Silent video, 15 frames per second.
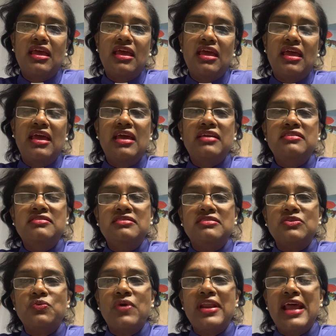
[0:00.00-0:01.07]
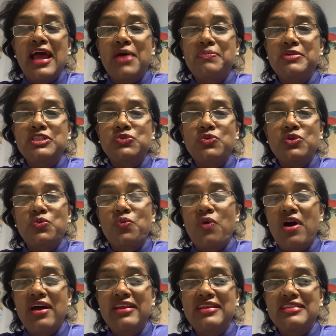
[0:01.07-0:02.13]
And what happens when
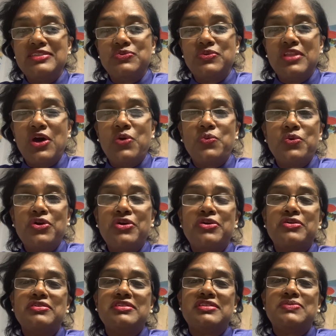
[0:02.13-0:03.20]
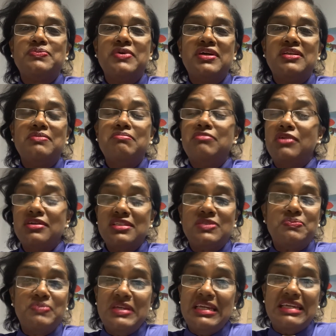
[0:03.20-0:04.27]
one is without words but must
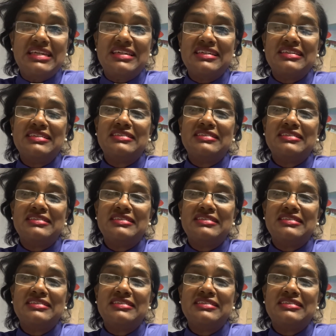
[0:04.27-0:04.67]
speak?